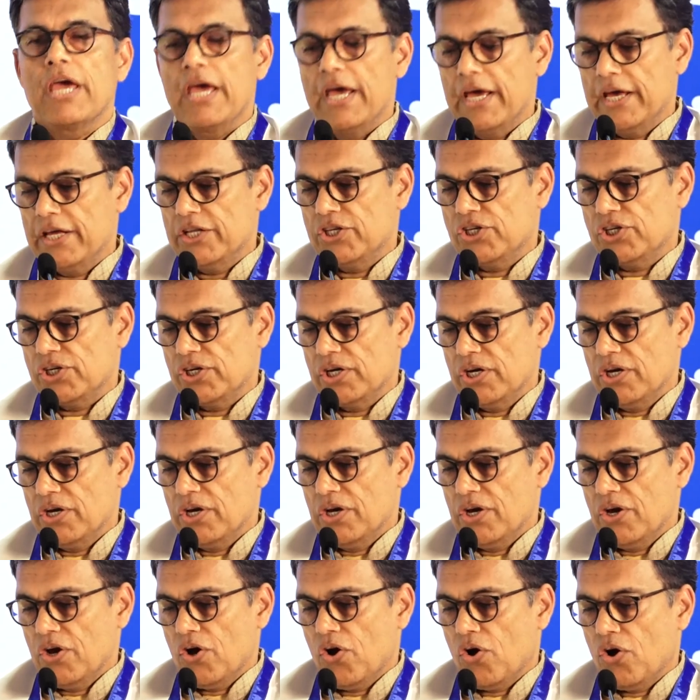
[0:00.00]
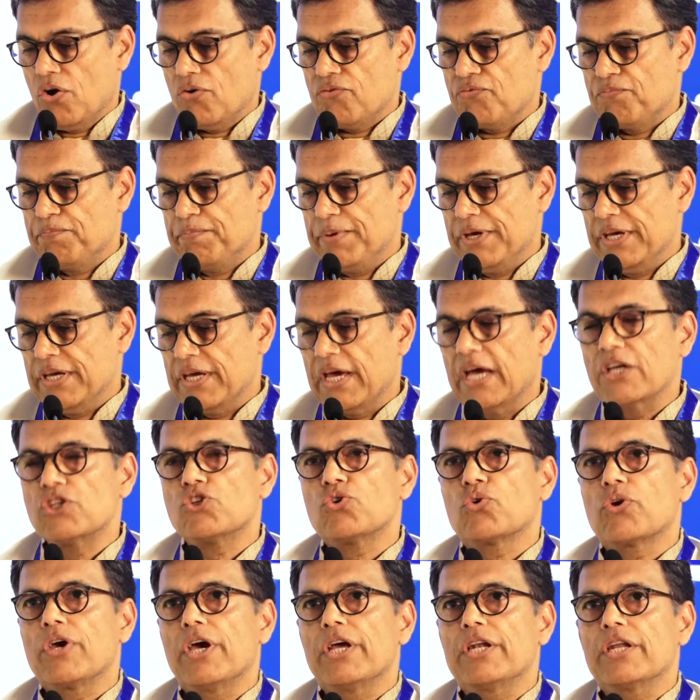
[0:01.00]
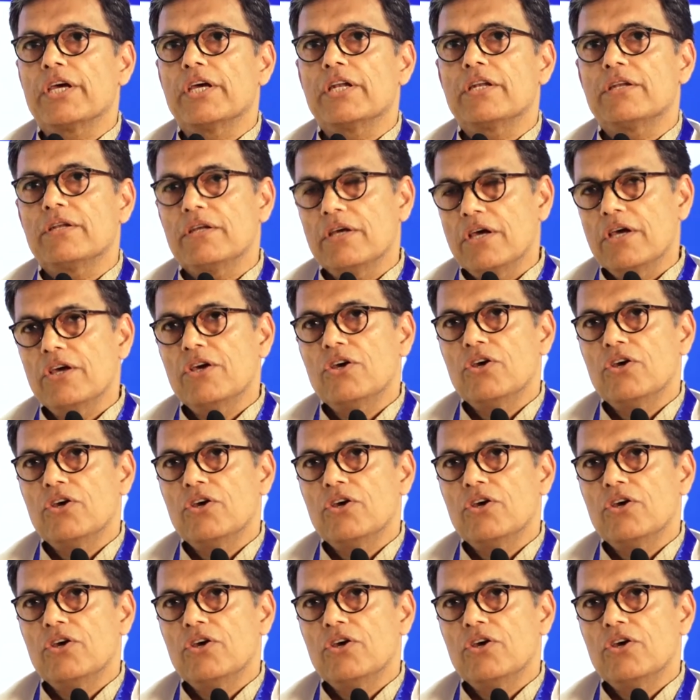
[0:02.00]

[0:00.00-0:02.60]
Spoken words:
age of being educated